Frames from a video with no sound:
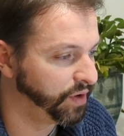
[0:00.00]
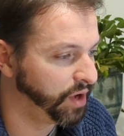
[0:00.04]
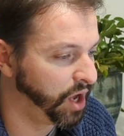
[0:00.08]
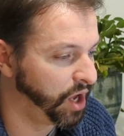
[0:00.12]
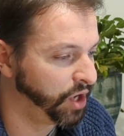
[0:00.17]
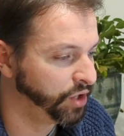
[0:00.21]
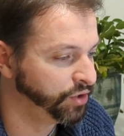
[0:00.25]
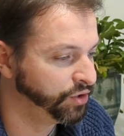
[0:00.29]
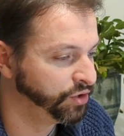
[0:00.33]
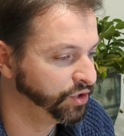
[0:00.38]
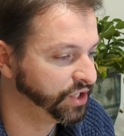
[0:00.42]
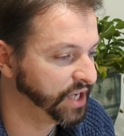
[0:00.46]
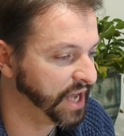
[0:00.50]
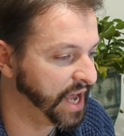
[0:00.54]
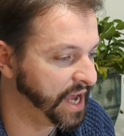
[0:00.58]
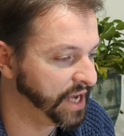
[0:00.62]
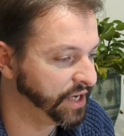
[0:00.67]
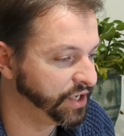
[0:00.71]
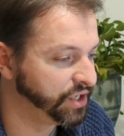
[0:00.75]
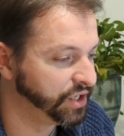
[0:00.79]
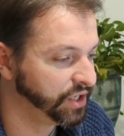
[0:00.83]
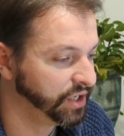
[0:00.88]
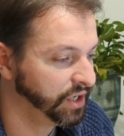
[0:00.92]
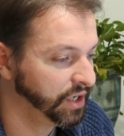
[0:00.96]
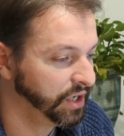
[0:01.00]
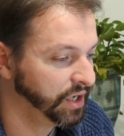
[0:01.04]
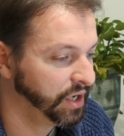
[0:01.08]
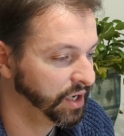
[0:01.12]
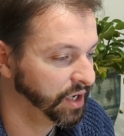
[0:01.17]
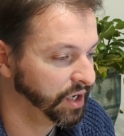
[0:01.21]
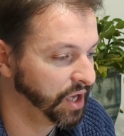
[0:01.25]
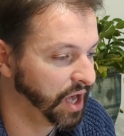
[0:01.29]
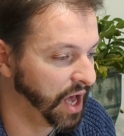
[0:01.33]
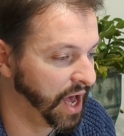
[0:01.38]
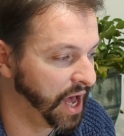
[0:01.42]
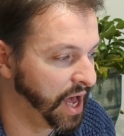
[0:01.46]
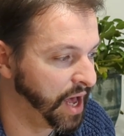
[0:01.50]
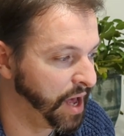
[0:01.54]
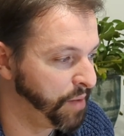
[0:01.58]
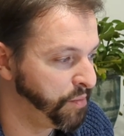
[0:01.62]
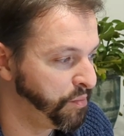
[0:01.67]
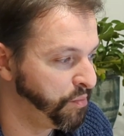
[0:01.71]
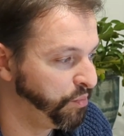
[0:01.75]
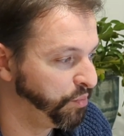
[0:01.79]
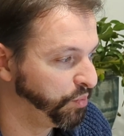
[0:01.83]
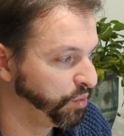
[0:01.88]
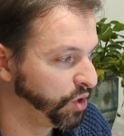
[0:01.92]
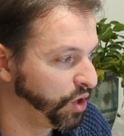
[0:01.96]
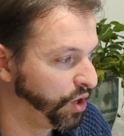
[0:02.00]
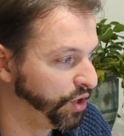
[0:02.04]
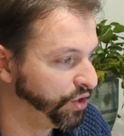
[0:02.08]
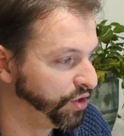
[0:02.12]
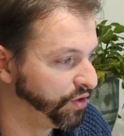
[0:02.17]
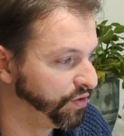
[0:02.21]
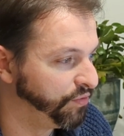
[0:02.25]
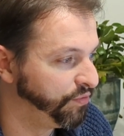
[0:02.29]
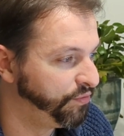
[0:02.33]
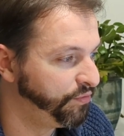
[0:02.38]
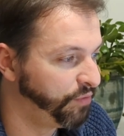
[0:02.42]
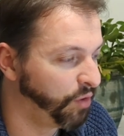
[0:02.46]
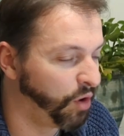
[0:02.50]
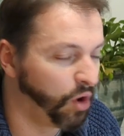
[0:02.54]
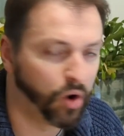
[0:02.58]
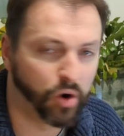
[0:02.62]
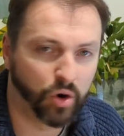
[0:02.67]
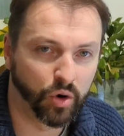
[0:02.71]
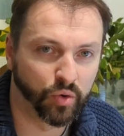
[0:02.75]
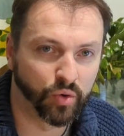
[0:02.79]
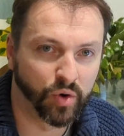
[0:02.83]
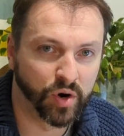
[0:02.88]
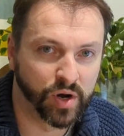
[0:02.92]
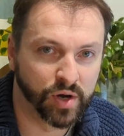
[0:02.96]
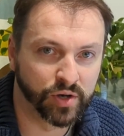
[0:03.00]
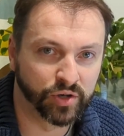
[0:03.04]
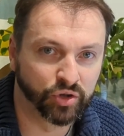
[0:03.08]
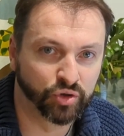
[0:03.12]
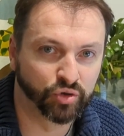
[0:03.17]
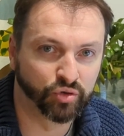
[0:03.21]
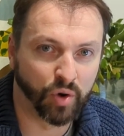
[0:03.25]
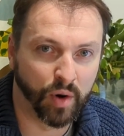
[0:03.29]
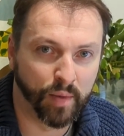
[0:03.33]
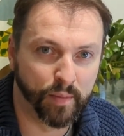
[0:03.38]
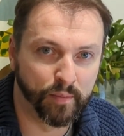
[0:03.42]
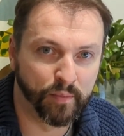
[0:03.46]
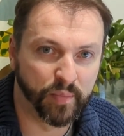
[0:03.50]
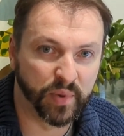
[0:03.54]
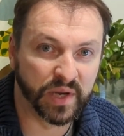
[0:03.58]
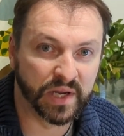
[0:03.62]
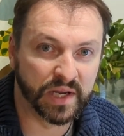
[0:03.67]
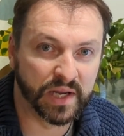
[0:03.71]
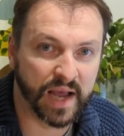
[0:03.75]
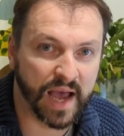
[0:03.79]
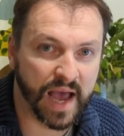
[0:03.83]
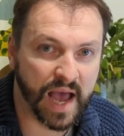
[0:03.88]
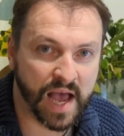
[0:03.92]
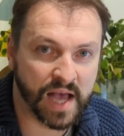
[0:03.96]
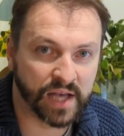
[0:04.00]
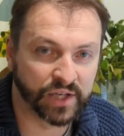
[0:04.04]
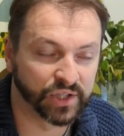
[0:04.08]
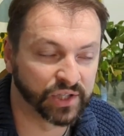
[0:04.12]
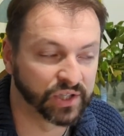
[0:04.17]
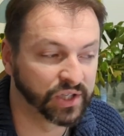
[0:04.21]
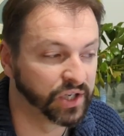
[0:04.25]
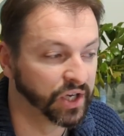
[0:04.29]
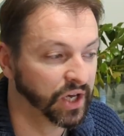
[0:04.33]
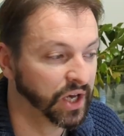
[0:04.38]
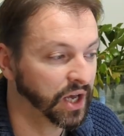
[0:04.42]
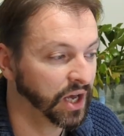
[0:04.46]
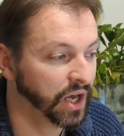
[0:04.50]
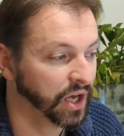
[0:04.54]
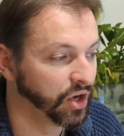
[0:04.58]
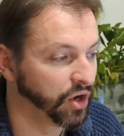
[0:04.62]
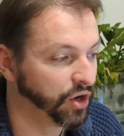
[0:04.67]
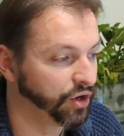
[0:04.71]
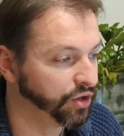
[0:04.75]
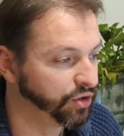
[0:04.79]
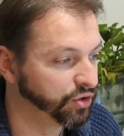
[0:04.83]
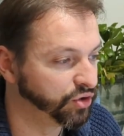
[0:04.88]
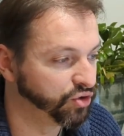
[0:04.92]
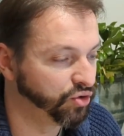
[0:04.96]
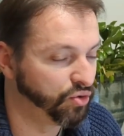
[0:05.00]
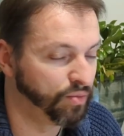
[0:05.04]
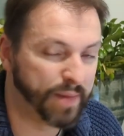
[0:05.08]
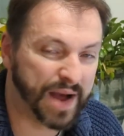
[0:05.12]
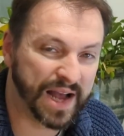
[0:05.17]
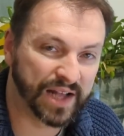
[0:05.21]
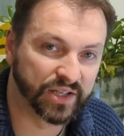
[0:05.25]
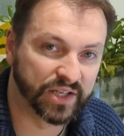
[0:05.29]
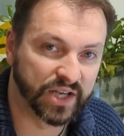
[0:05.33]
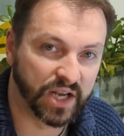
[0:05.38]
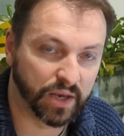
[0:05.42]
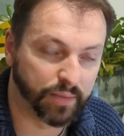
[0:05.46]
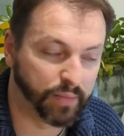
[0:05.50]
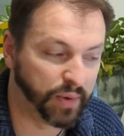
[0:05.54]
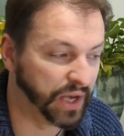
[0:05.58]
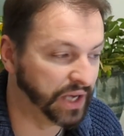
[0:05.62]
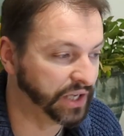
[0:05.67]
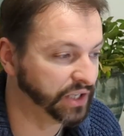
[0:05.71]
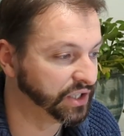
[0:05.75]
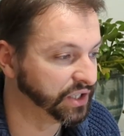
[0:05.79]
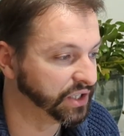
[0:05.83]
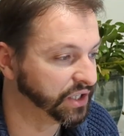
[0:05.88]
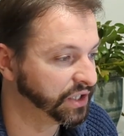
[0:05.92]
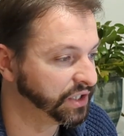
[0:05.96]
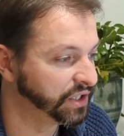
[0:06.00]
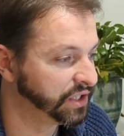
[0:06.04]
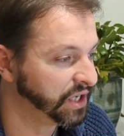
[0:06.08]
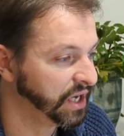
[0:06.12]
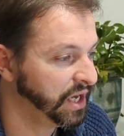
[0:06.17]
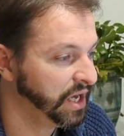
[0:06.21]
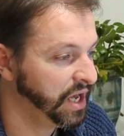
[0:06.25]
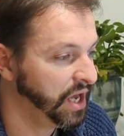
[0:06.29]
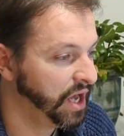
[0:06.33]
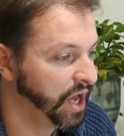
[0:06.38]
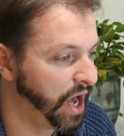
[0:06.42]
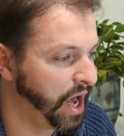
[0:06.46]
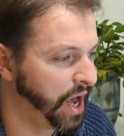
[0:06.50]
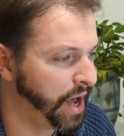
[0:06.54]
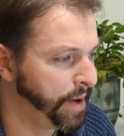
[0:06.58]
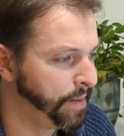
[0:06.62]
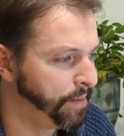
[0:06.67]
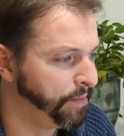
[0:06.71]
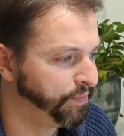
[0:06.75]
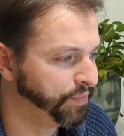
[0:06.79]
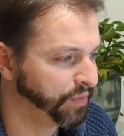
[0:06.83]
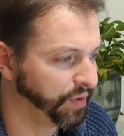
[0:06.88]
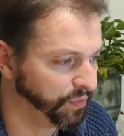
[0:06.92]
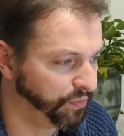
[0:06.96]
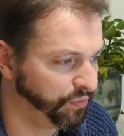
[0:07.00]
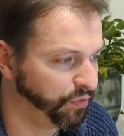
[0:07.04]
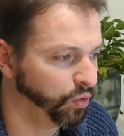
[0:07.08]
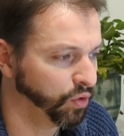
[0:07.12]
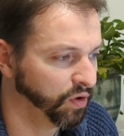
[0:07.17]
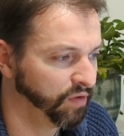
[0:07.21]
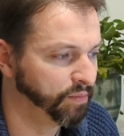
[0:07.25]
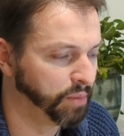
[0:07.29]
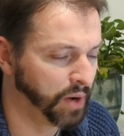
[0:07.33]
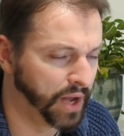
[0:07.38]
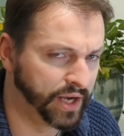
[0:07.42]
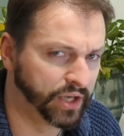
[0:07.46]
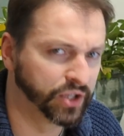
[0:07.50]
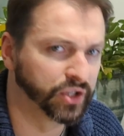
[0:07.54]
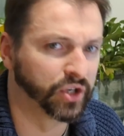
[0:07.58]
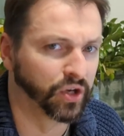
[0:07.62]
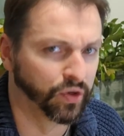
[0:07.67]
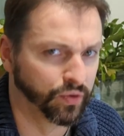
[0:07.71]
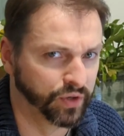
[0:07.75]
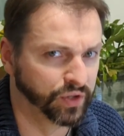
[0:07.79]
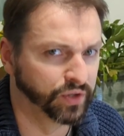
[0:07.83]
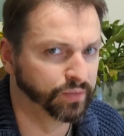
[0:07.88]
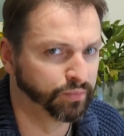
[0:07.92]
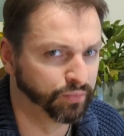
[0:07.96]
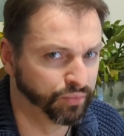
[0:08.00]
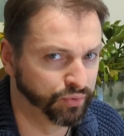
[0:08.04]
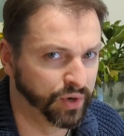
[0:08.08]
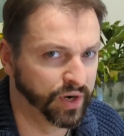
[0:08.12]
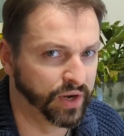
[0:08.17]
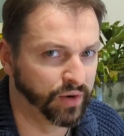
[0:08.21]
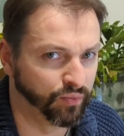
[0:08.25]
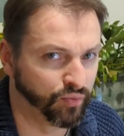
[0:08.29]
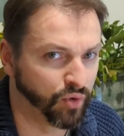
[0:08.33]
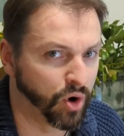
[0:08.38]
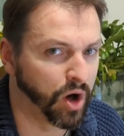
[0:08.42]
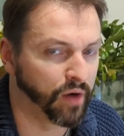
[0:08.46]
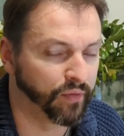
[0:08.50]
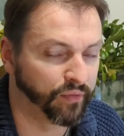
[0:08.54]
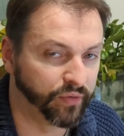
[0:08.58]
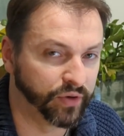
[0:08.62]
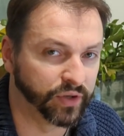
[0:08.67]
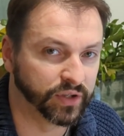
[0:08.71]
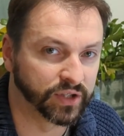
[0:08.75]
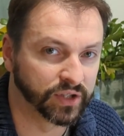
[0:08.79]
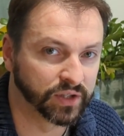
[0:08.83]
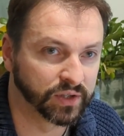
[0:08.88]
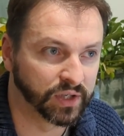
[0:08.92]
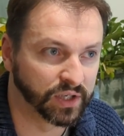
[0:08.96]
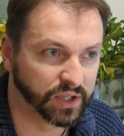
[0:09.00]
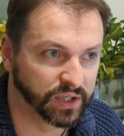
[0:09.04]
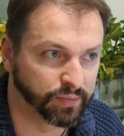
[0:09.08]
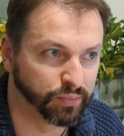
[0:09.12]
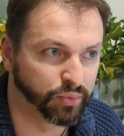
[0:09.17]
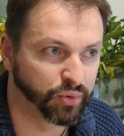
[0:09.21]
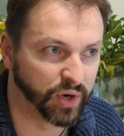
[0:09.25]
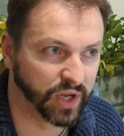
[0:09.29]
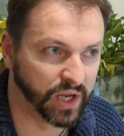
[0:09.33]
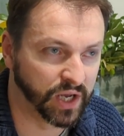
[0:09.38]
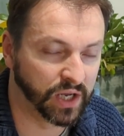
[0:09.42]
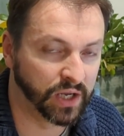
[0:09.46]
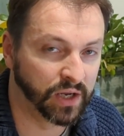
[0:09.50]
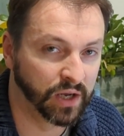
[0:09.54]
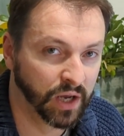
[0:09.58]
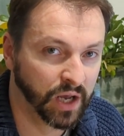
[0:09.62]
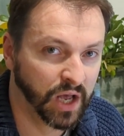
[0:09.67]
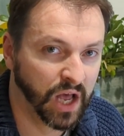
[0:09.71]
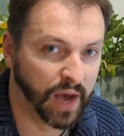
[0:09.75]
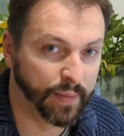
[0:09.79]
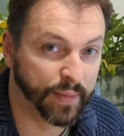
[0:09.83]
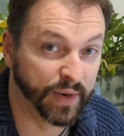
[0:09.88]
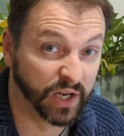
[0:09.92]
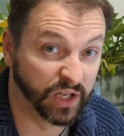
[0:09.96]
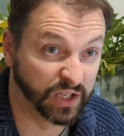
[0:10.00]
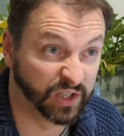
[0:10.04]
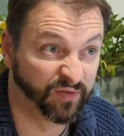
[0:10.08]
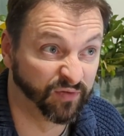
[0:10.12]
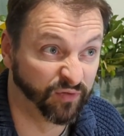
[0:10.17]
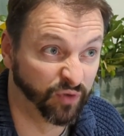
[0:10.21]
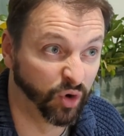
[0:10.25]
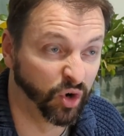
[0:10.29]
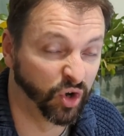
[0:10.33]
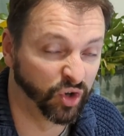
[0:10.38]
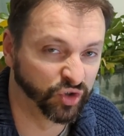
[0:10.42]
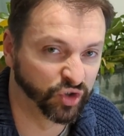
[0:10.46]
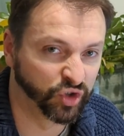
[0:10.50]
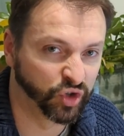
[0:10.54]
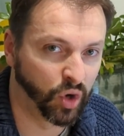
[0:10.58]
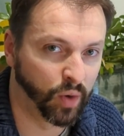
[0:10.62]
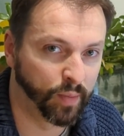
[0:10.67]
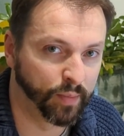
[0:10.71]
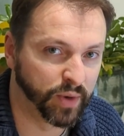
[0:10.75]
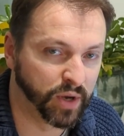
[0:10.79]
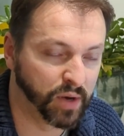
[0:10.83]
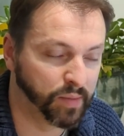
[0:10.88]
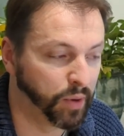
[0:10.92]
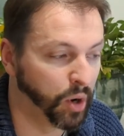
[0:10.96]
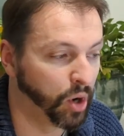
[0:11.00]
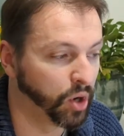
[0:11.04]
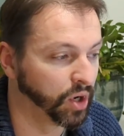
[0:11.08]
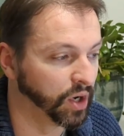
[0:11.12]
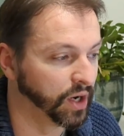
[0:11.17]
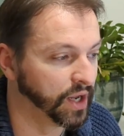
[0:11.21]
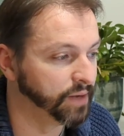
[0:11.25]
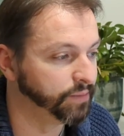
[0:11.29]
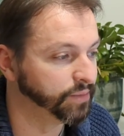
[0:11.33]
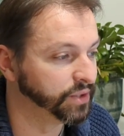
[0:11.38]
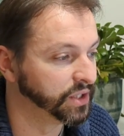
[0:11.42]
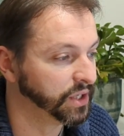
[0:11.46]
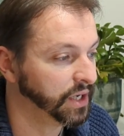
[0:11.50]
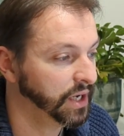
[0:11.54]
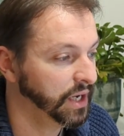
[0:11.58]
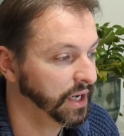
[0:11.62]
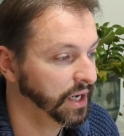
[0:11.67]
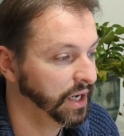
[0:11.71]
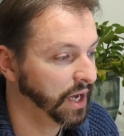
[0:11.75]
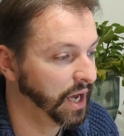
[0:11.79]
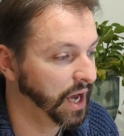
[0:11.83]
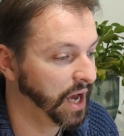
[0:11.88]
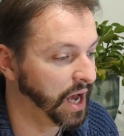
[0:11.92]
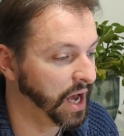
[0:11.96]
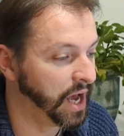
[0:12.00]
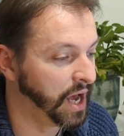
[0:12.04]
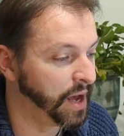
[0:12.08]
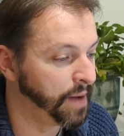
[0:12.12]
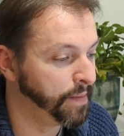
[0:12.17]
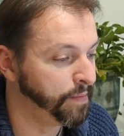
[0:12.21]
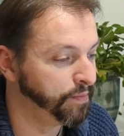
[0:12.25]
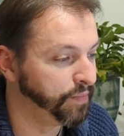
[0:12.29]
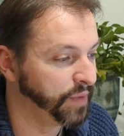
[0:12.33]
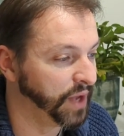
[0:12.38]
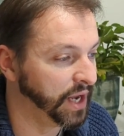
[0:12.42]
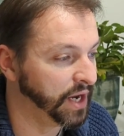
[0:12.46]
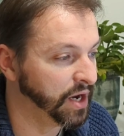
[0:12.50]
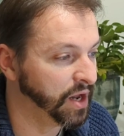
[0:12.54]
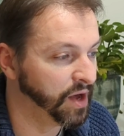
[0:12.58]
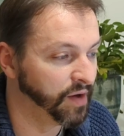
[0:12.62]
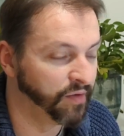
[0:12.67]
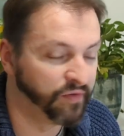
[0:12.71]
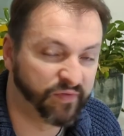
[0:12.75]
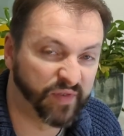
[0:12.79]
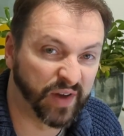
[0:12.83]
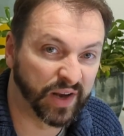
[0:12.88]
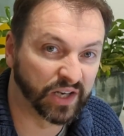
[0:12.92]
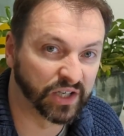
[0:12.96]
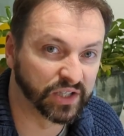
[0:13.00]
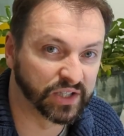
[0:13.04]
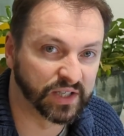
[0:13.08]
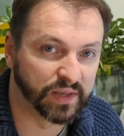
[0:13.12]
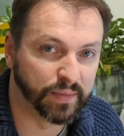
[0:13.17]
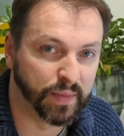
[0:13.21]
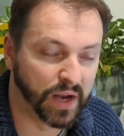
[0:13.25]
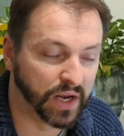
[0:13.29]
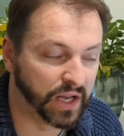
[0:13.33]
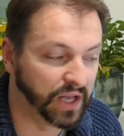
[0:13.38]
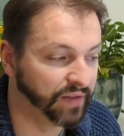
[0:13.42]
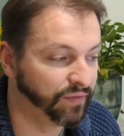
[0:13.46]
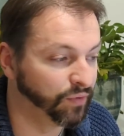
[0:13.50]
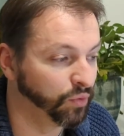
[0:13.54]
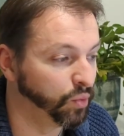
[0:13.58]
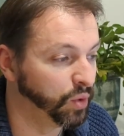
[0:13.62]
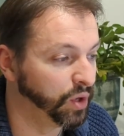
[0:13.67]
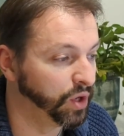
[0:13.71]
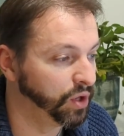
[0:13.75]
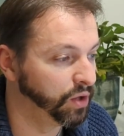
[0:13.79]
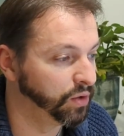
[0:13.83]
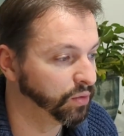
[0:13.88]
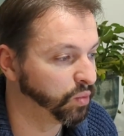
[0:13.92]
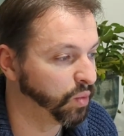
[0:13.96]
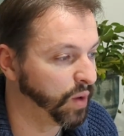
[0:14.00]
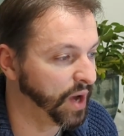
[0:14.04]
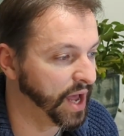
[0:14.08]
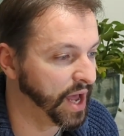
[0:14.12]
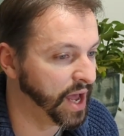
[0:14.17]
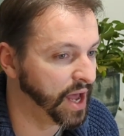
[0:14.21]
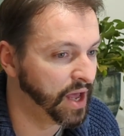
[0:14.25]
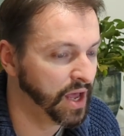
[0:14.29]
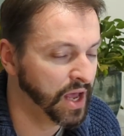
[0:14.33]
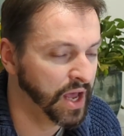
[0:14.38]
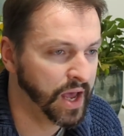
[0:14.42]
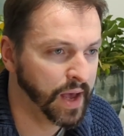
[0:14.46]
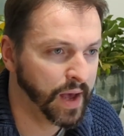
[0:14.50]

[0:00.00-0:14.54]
undead, kind of horror drumbeat-esque kind of dramatic pieces. The Fall of Plaguestone is pretty rough. It's pretty. I mean, it's full on zombie apocalypse in a fantasy medieval world where